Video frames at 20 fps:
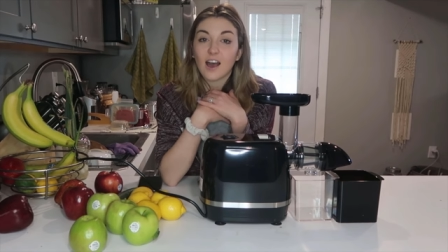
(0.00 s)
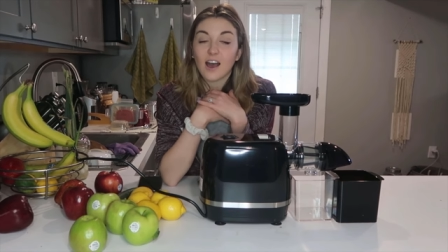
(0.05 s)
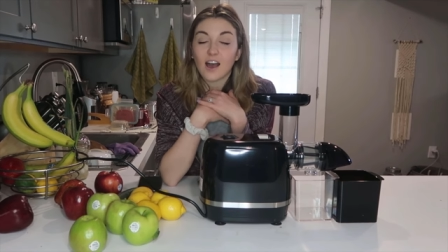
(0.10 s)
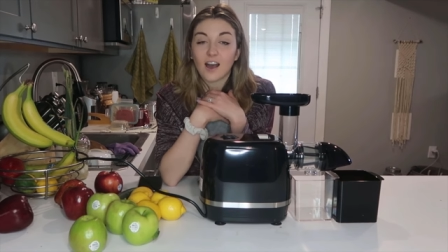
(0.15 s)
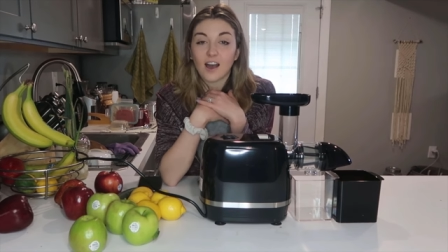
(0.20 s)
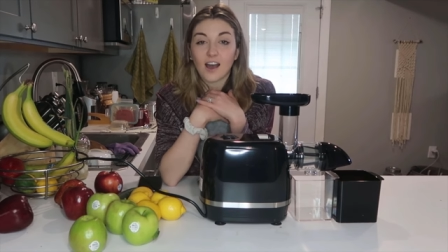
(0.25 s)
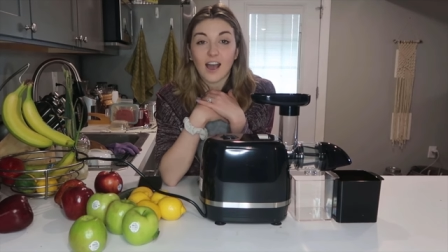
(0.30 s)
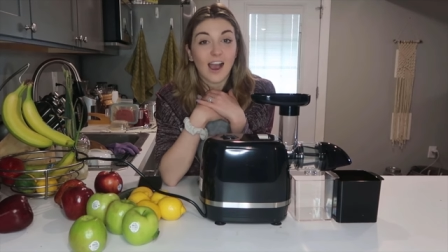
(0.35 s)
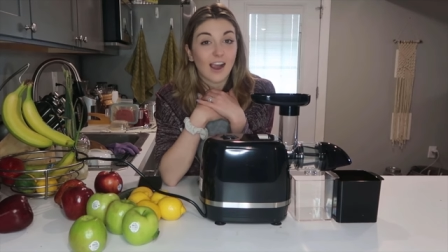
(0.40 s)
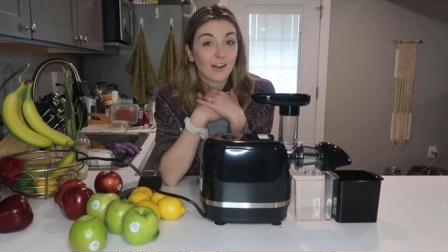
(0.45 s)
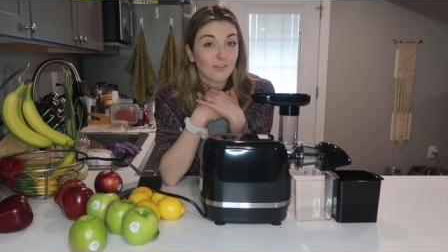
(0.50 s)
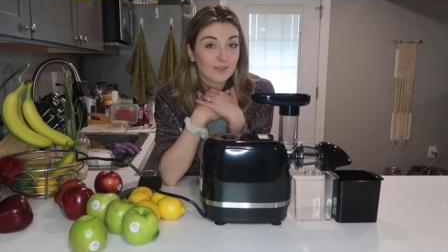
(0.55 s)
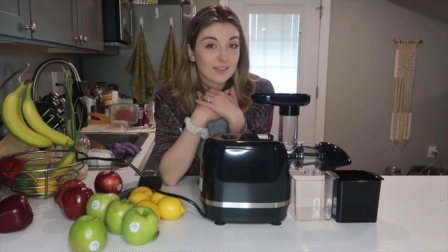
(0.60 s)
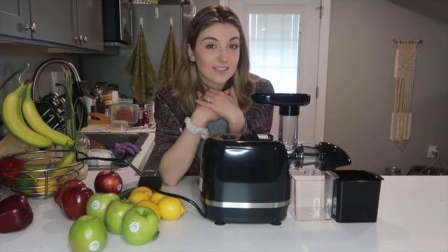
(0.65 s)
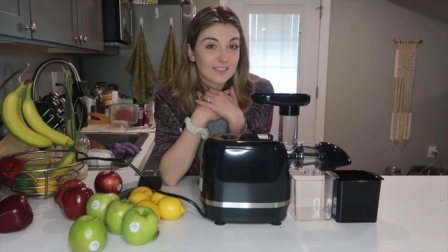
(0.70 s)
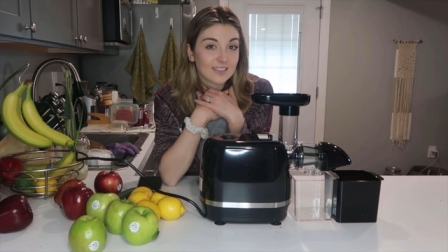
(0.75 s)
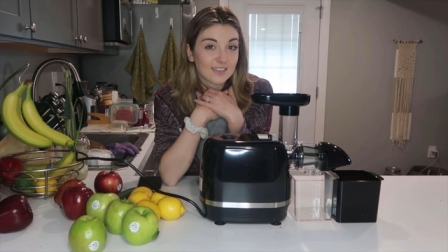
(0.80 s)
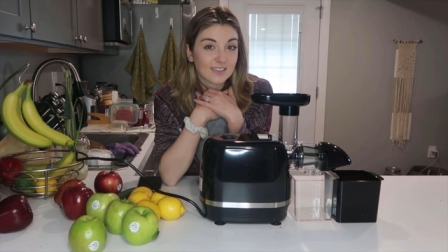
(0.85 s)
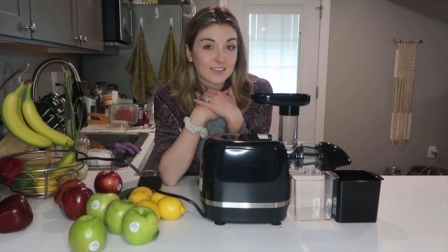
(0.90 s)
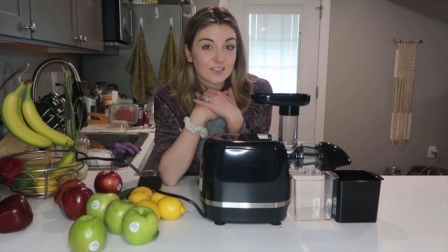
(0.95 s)
Uh, I
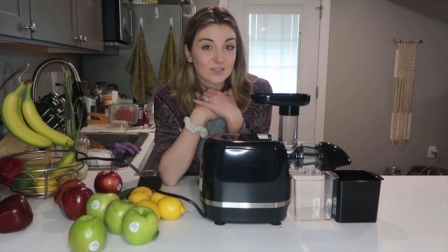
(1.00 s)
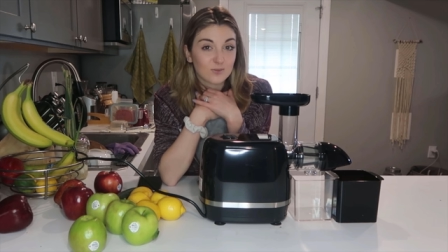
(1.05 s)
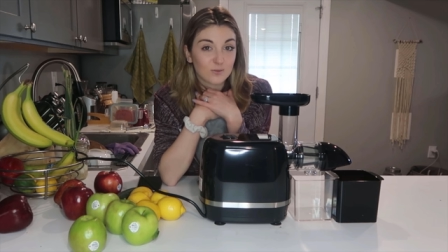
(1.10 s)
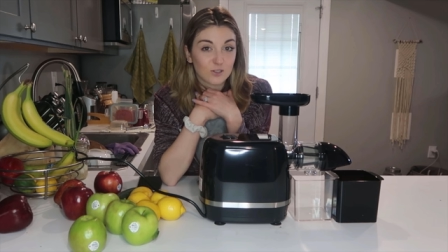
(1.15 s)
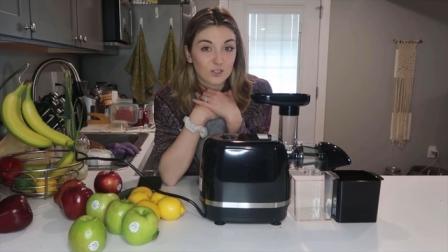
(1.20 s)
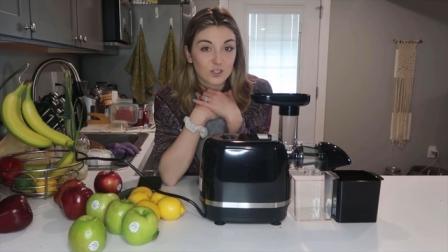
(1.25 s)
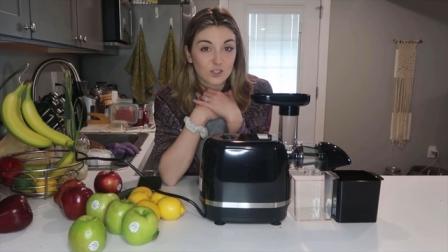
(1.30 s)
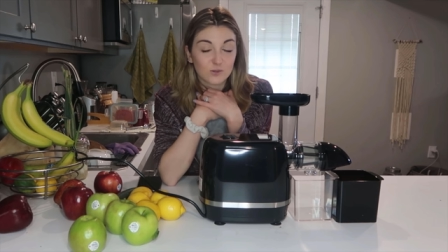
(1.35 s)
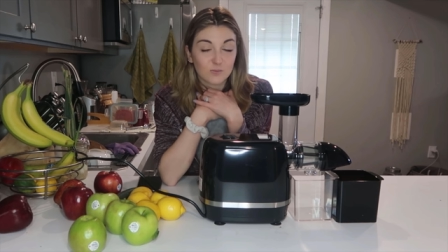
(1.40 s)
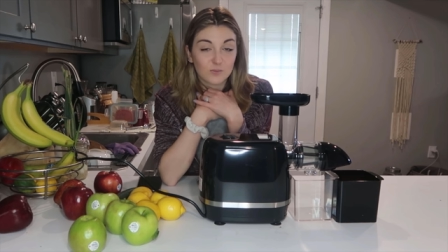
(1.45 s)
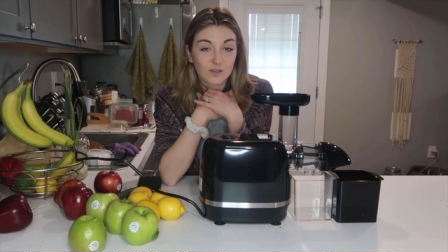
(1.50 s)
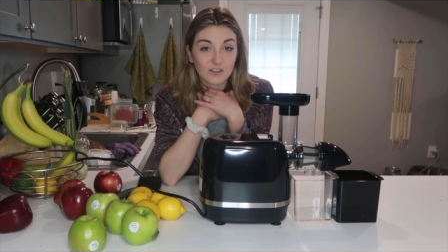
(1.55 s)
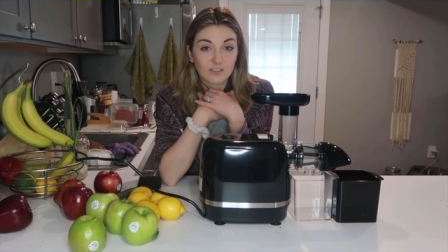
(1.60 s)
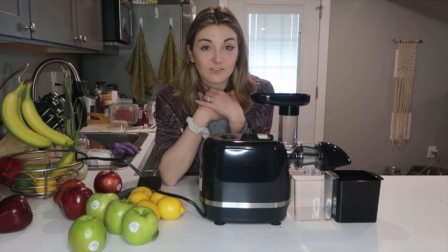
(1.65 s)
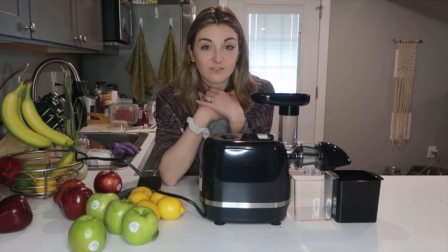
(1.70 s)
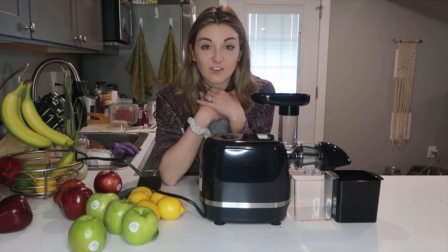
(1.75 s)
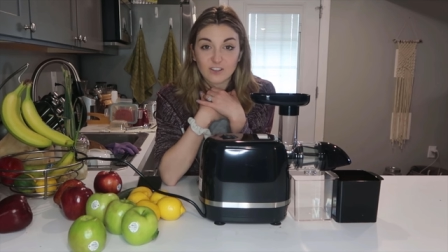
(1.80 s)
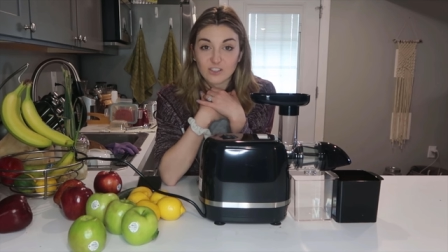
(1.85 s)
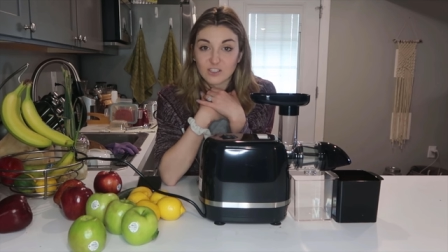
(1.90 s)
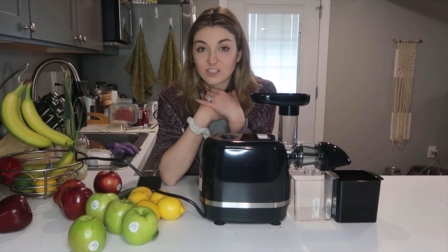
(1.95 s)
recently switched to
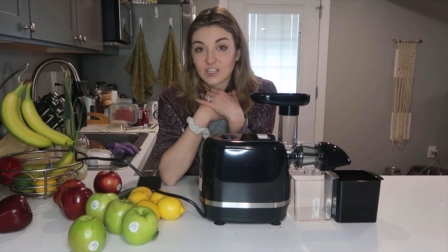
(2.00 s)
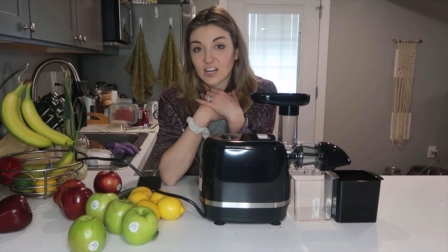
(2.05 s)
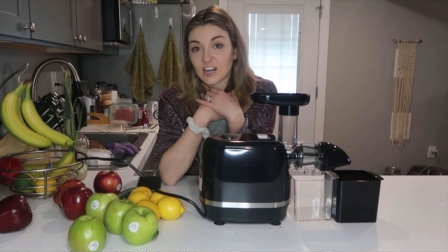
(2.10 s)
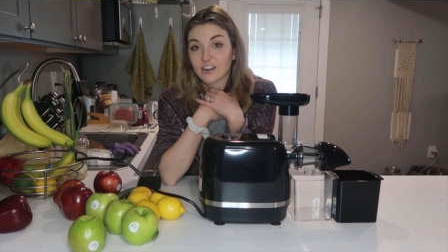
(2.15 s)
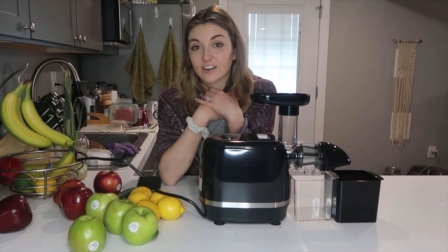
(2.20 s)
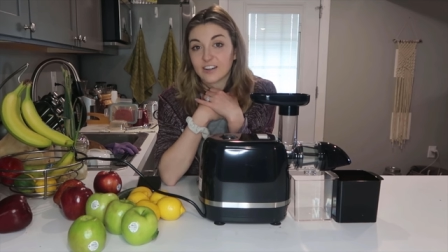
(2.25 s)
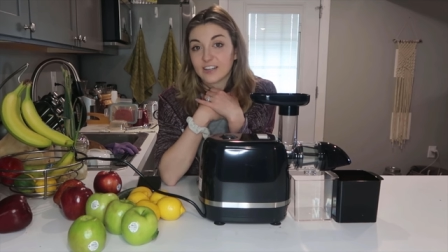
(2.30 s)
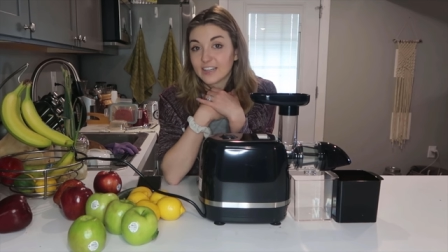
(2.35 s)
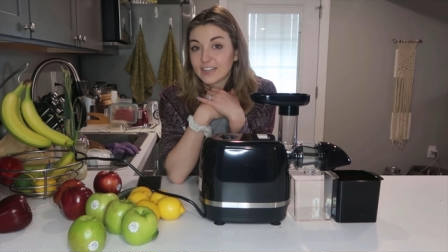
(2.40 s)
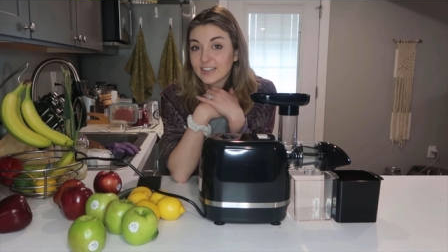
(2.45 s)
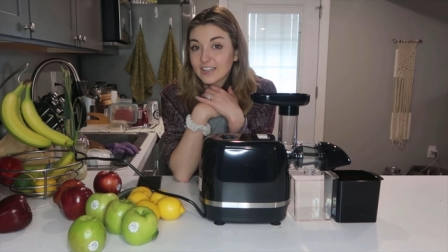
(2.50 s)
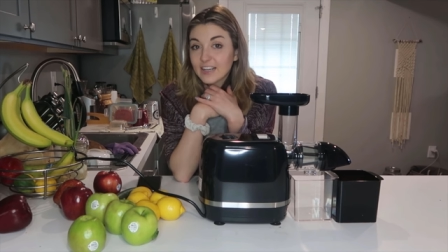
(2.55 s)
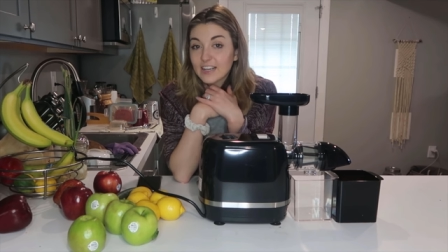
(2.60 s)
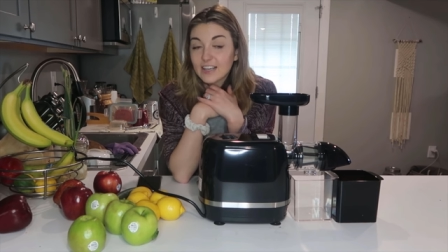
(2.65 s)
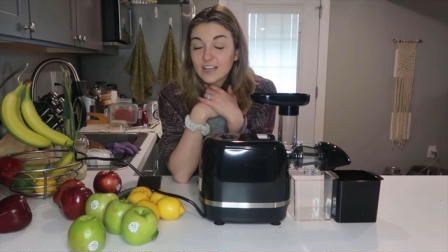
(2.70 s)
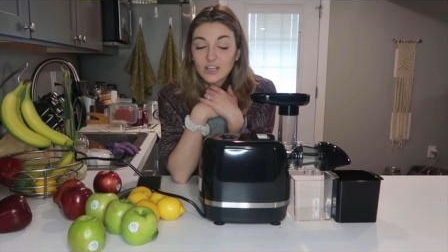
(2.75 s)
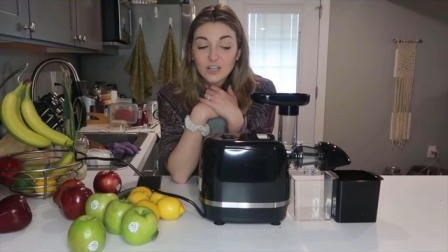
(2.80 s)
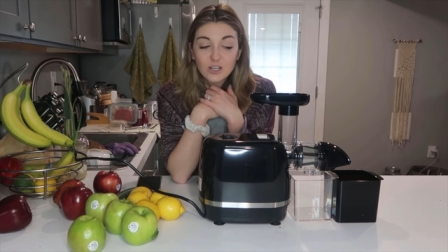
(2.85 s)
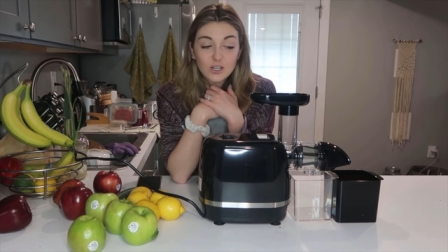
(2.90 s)
being vegetarian